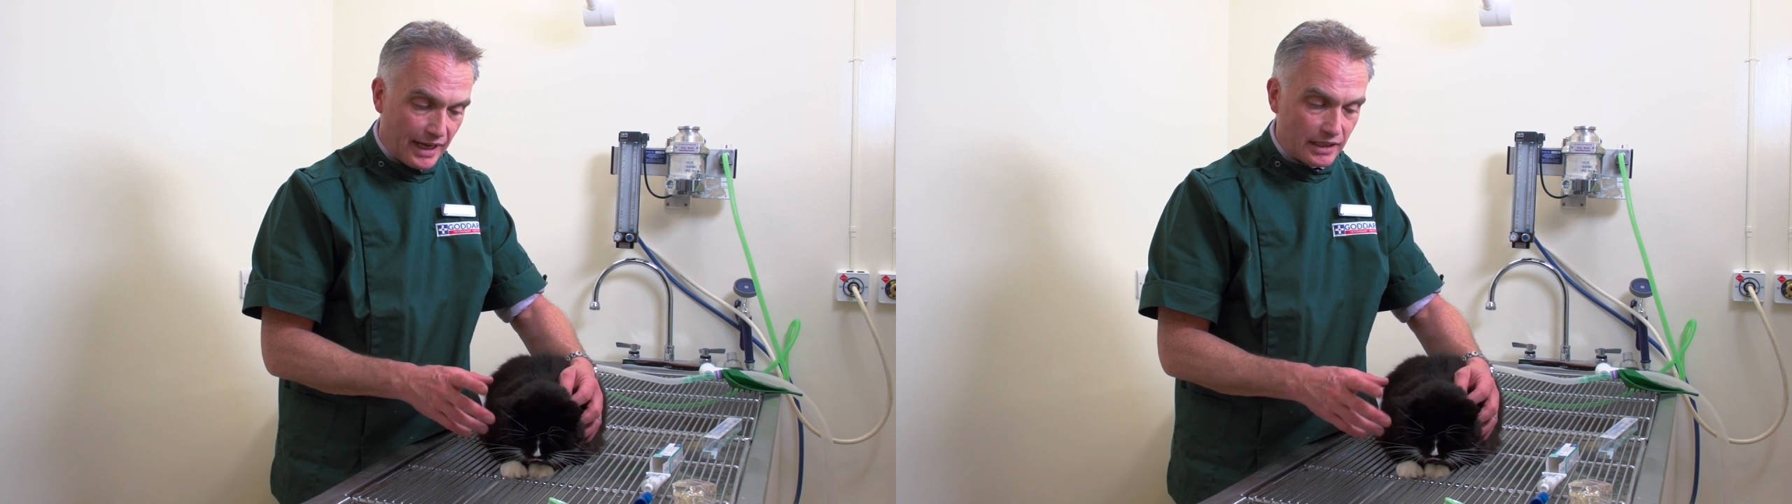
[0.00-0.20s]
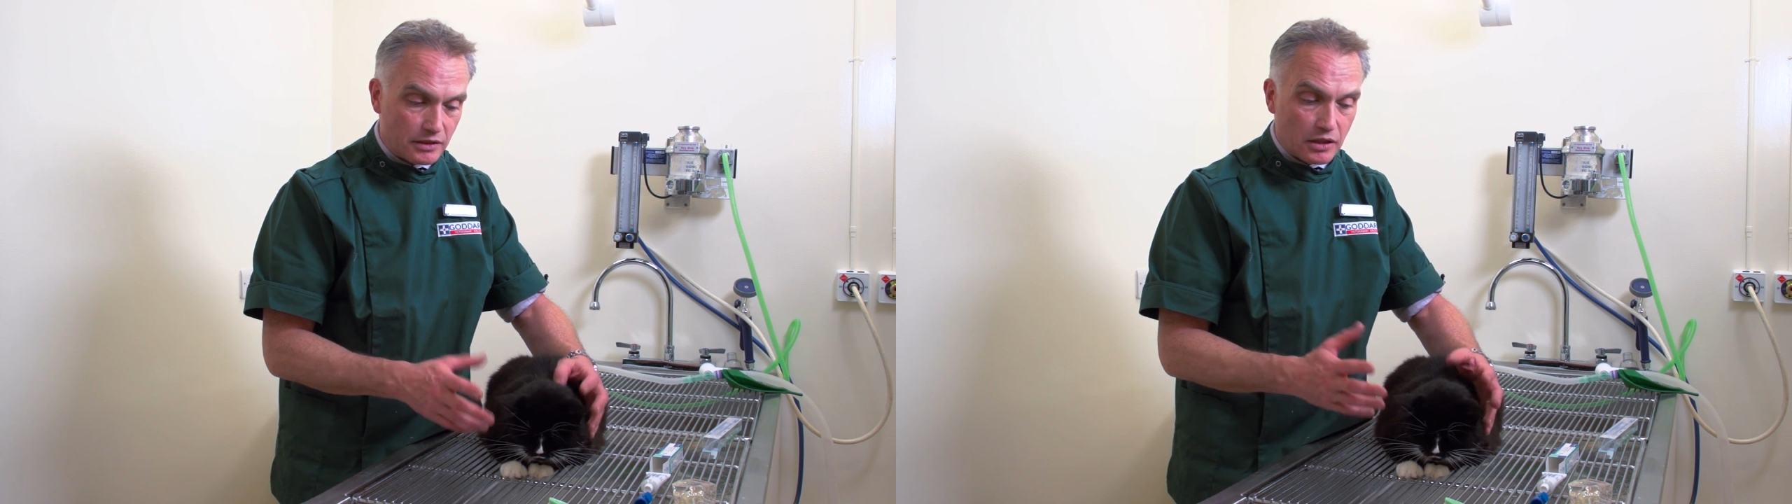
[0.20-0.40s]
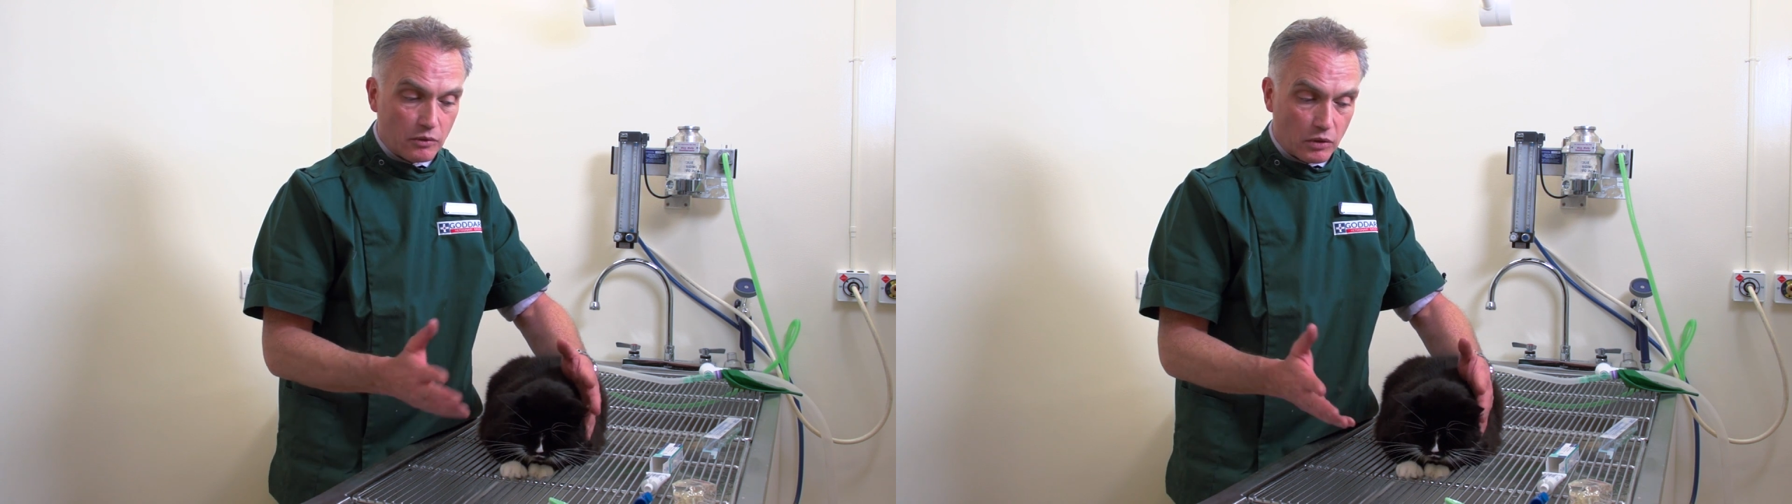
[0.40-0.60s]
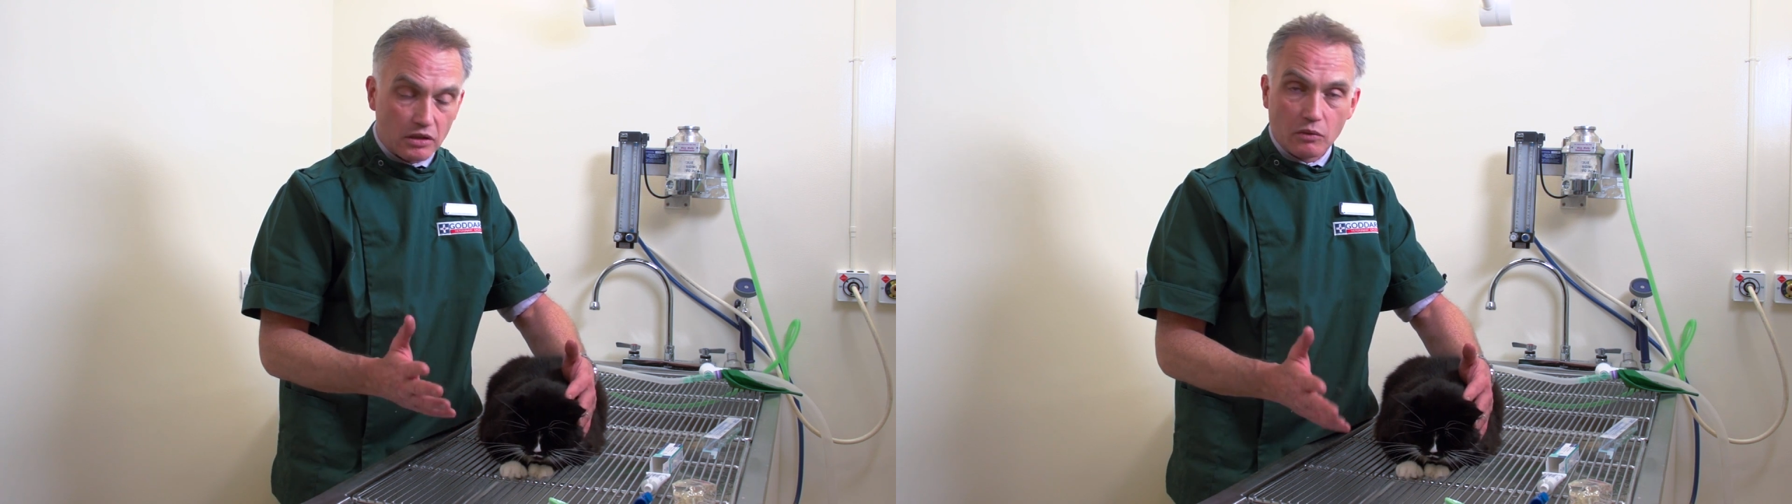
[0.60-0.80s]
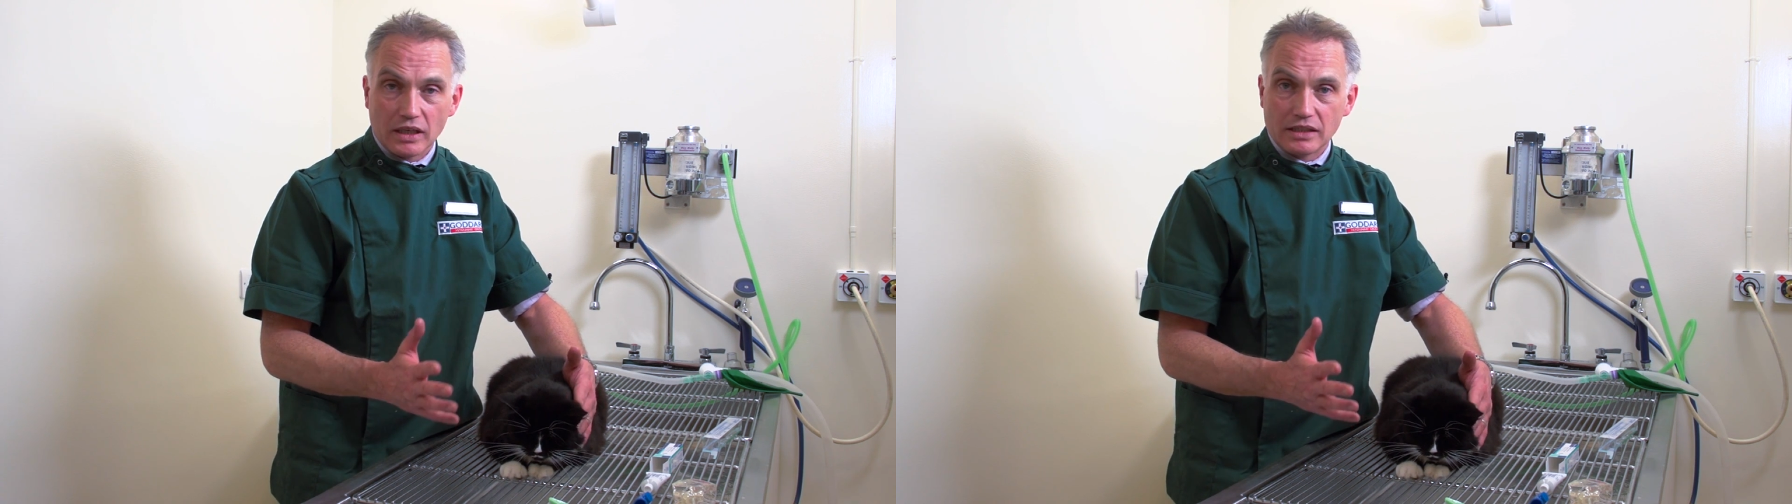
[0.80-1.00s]
And one
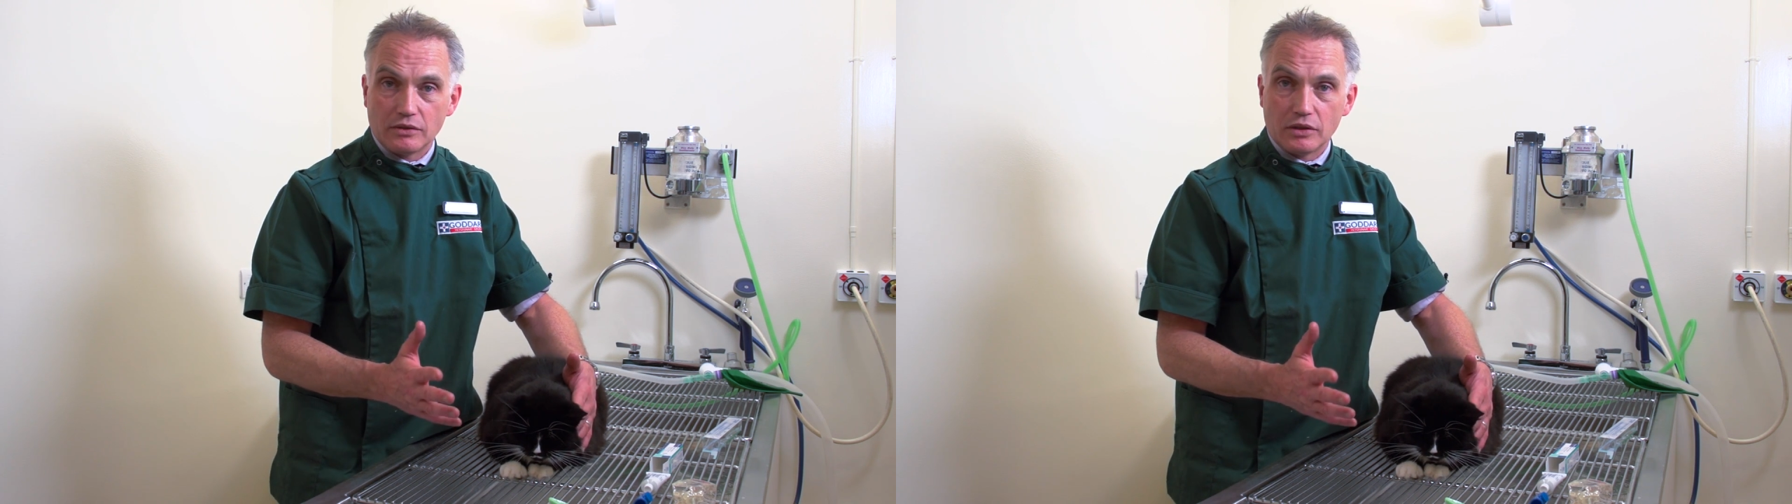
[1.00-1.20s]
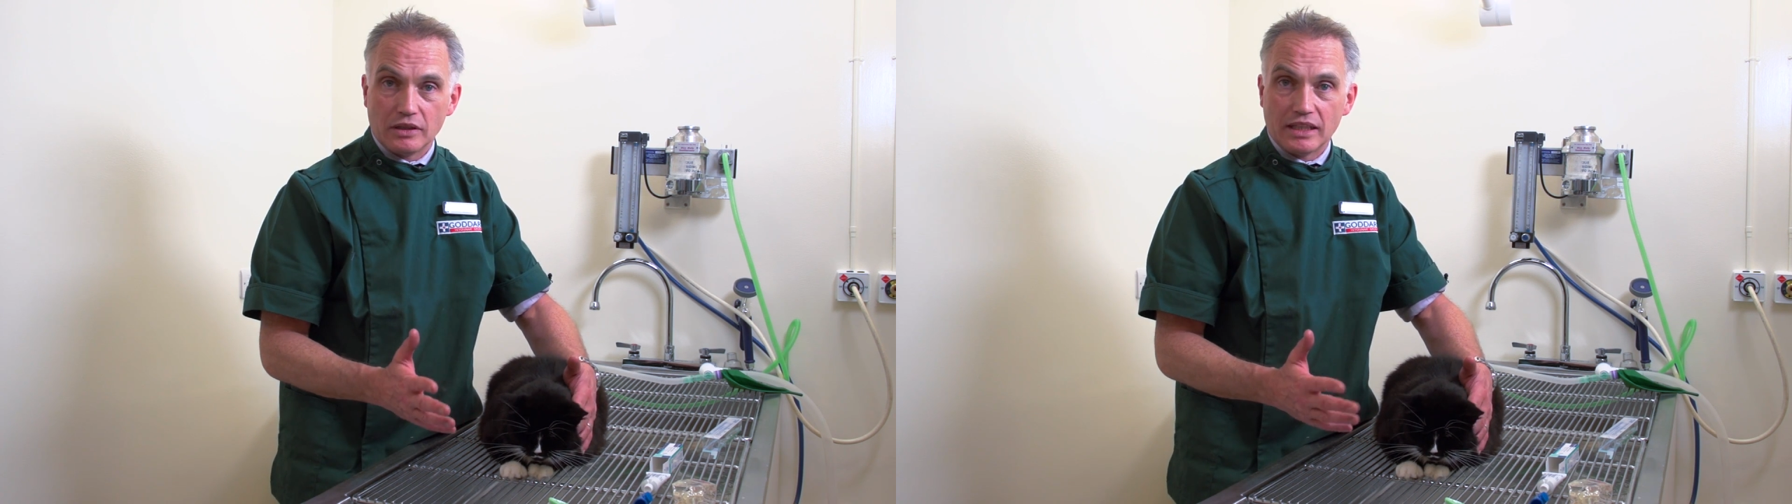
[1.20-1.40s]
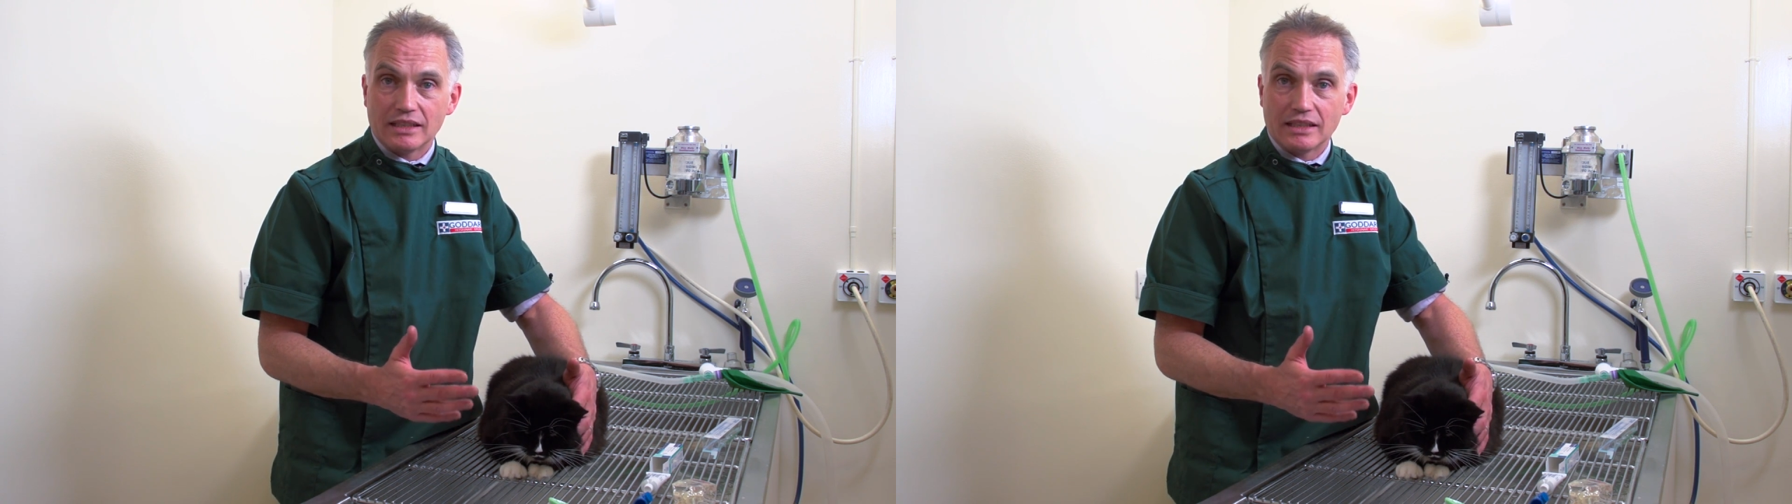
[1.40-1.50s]
of the ways of doing